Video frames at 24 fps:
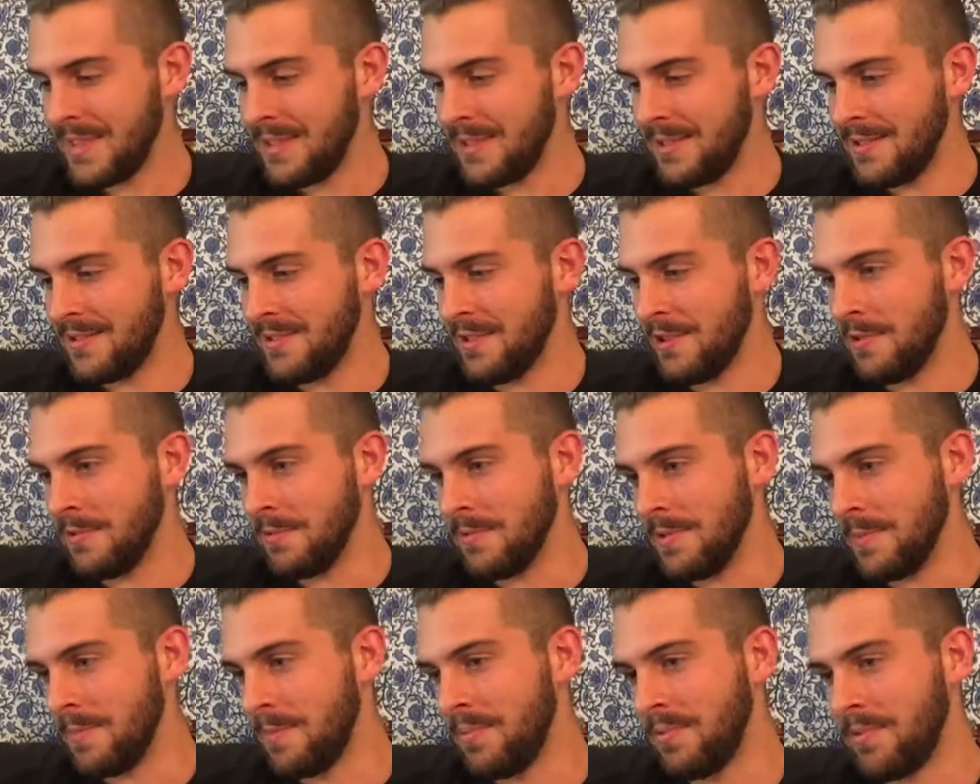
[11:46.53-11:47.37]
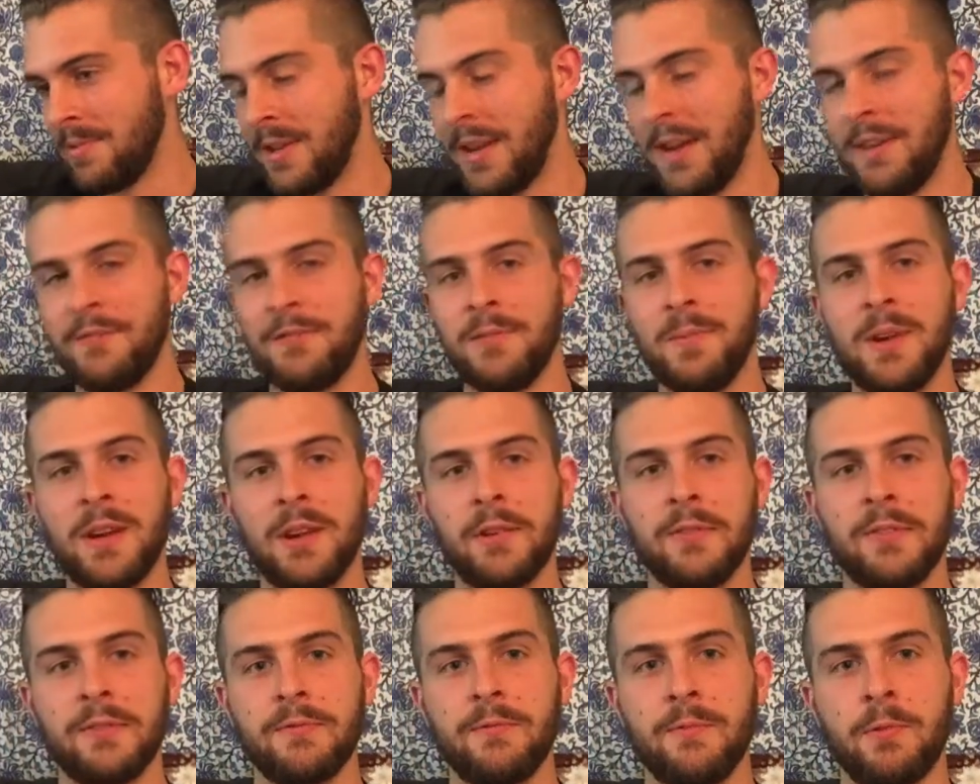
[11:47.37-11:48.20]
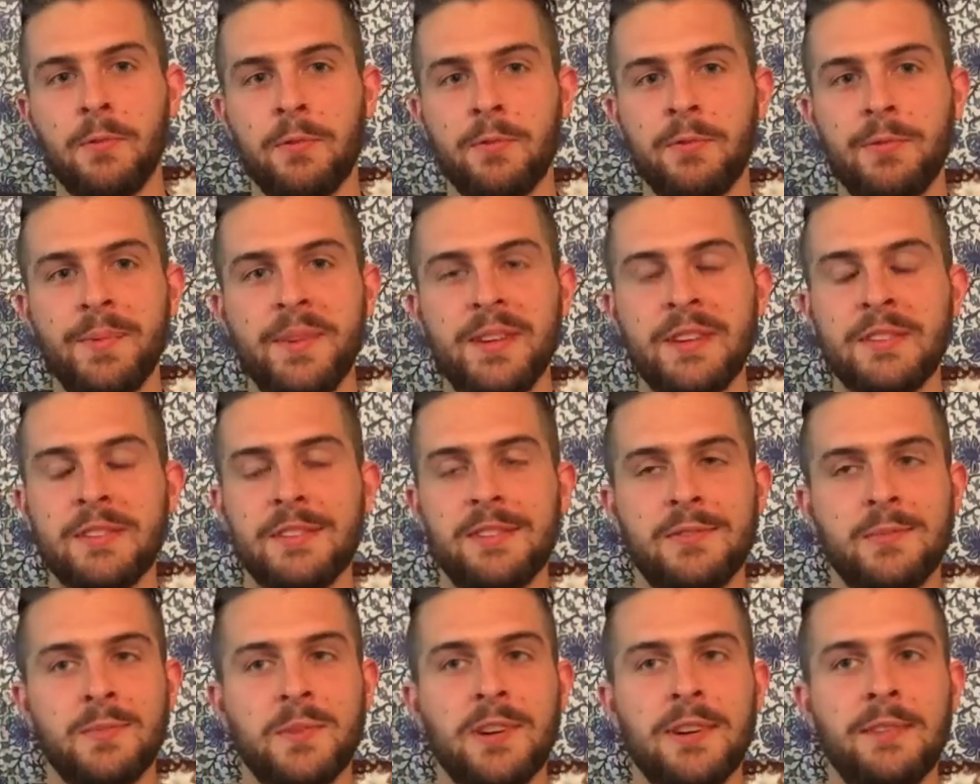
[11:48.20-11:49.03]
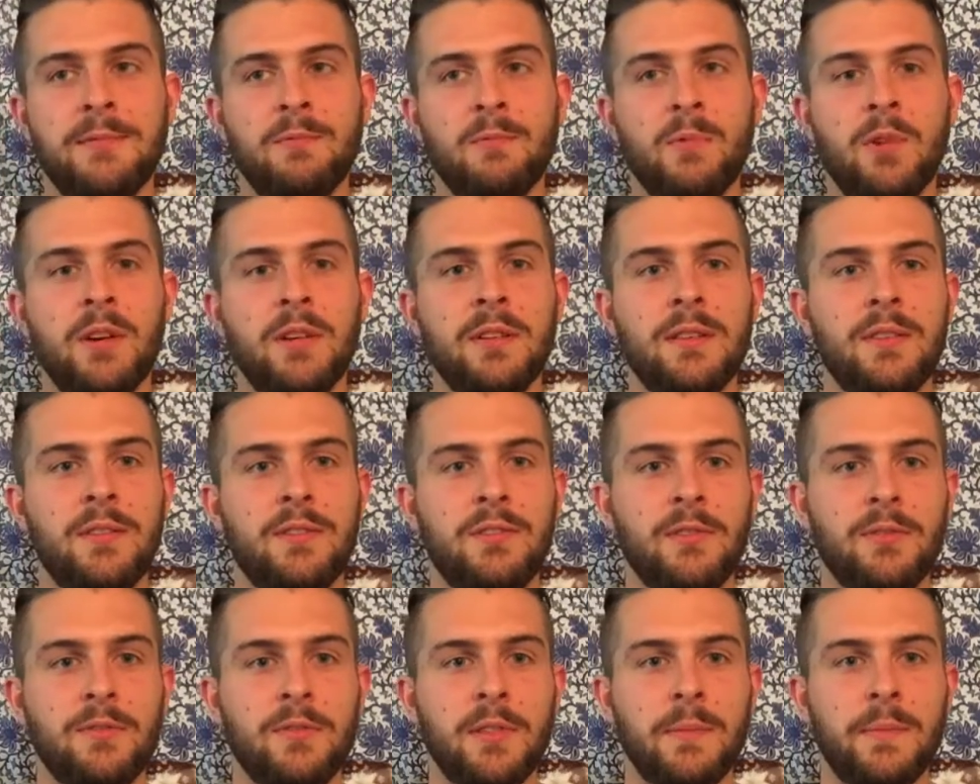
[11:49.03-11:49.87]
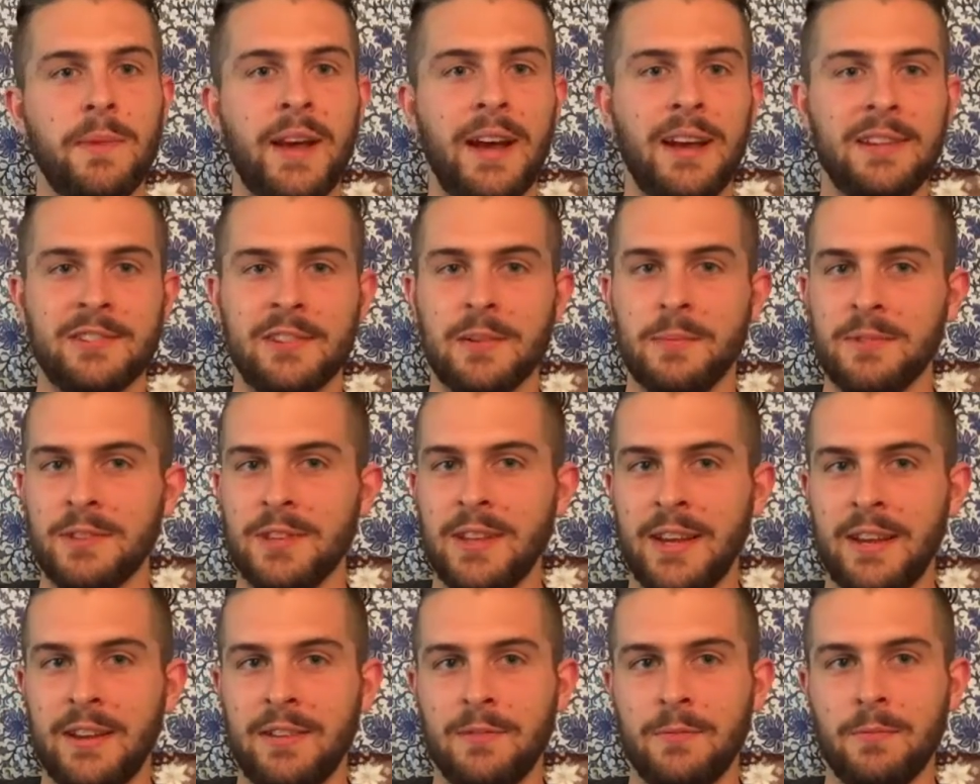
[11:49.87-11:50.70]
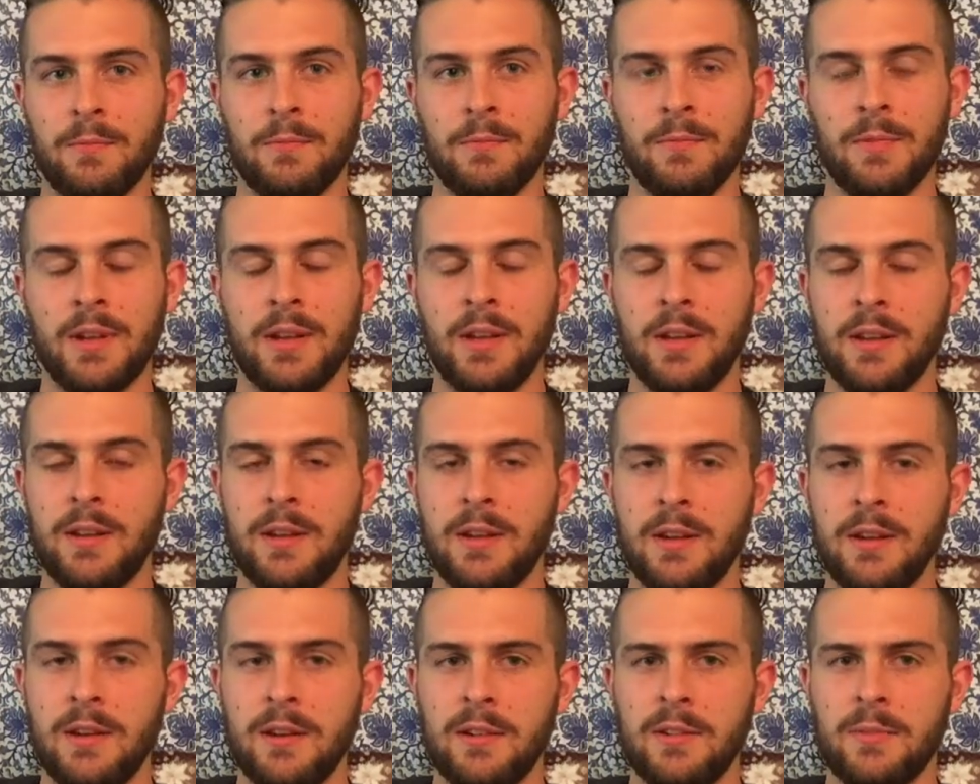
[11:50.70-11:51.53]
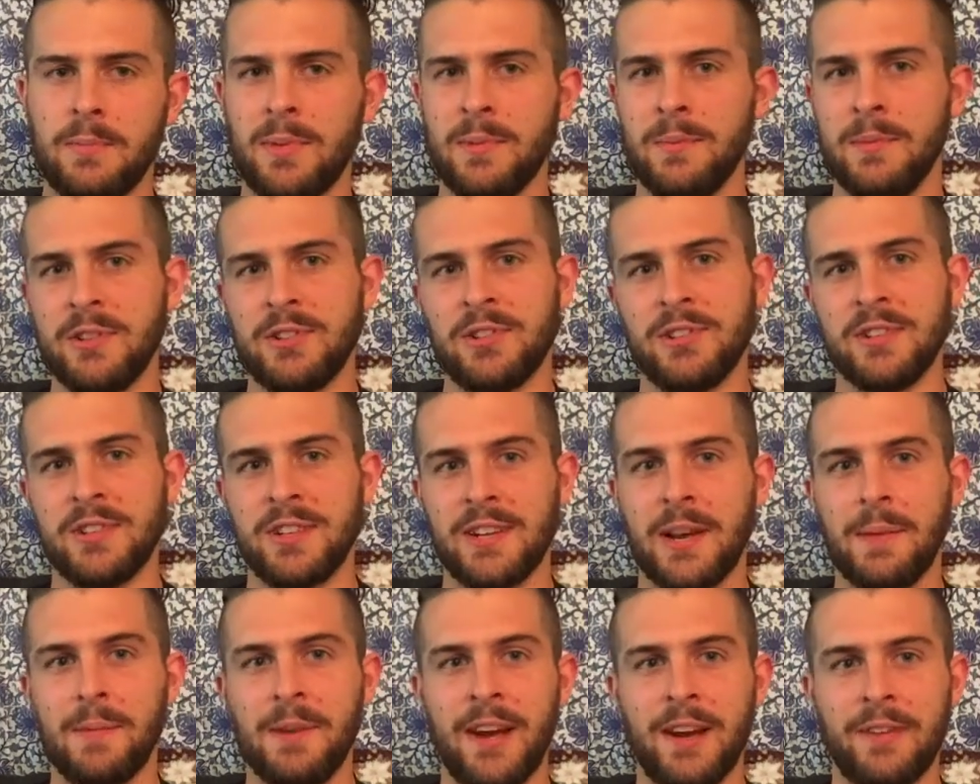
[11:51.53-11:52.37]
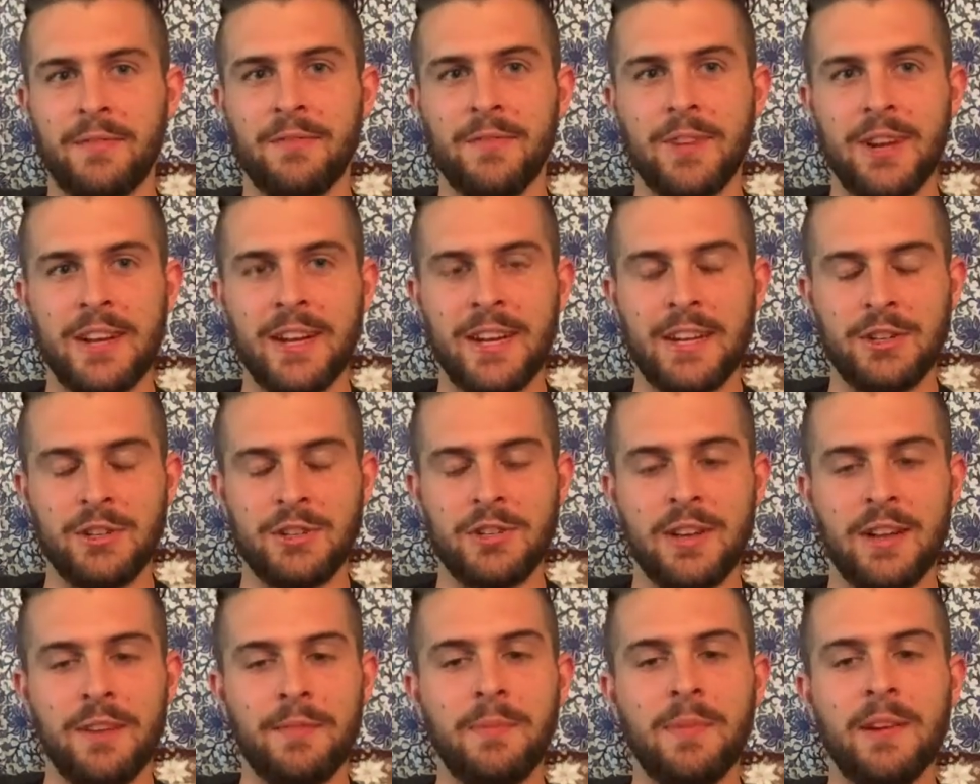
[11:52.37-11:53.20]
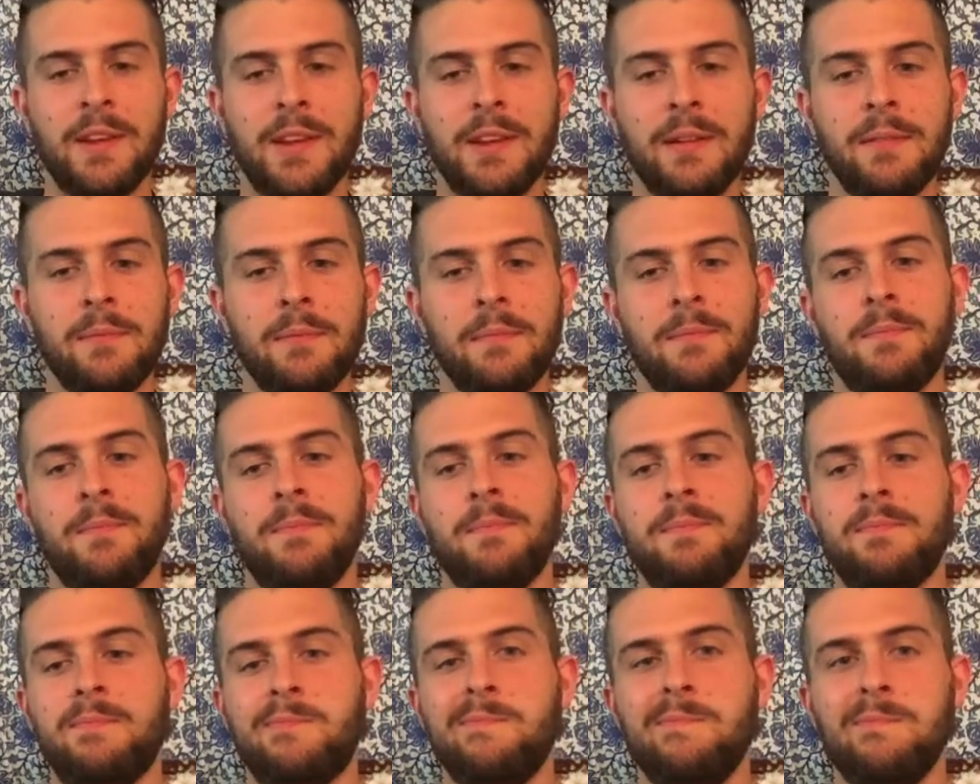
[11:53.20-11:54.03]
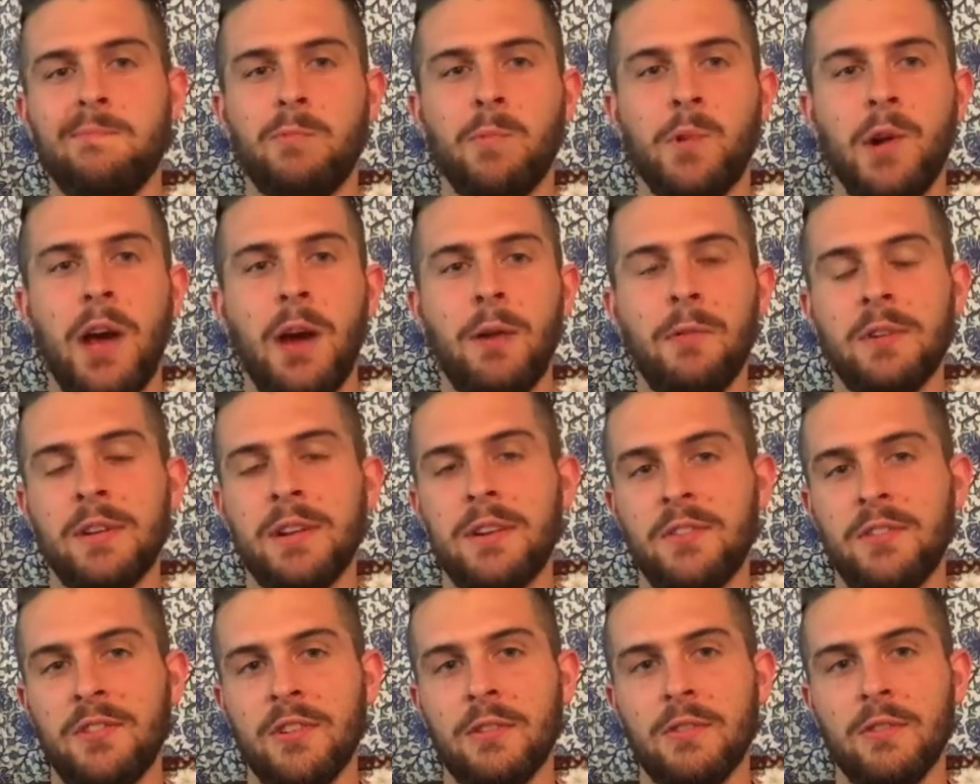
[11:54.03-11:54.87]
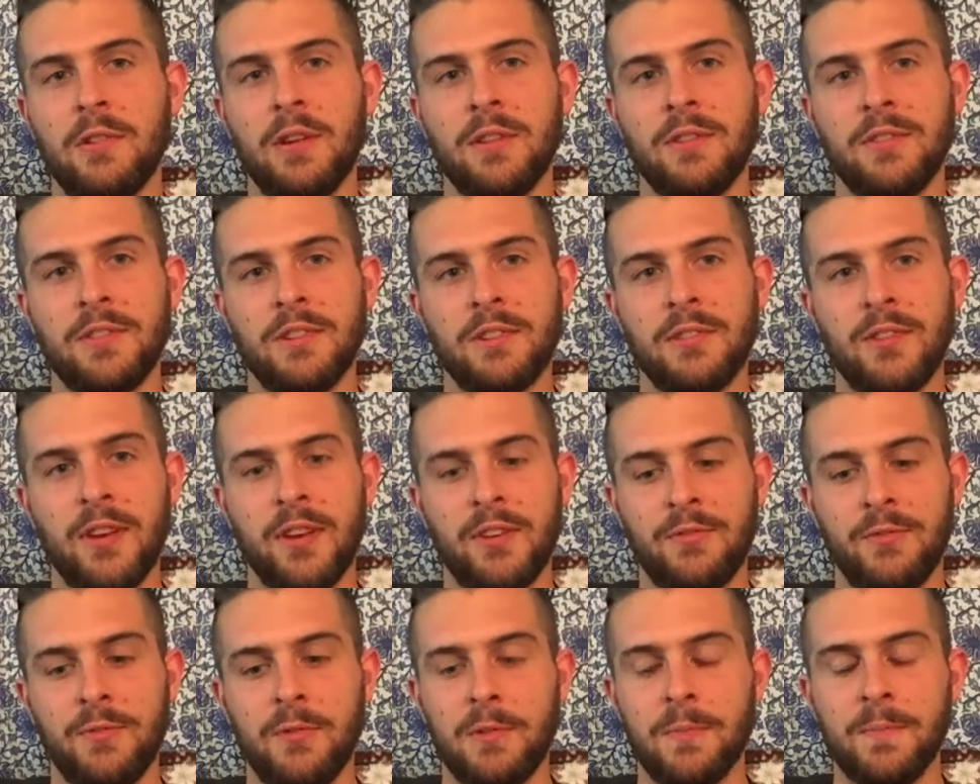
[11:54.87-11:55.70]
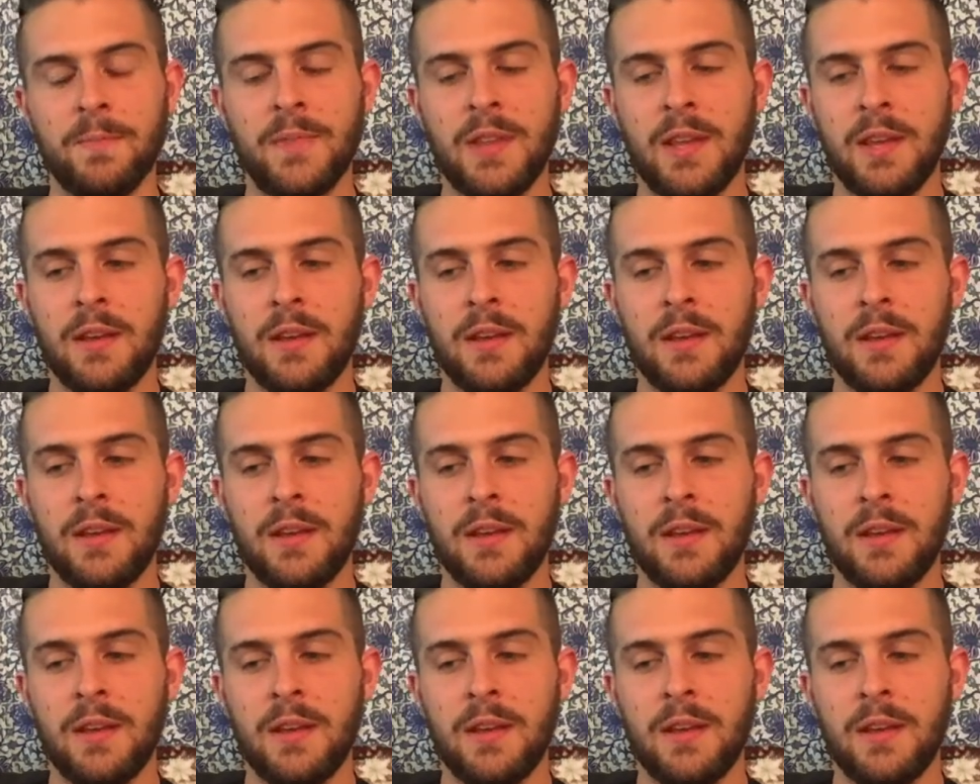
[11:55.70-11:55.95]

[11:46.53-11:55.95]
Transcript: So the plan for me going forward, because my runs over the past couple days and pretty much since I got back from vacation have been what I would consider unsuccessful.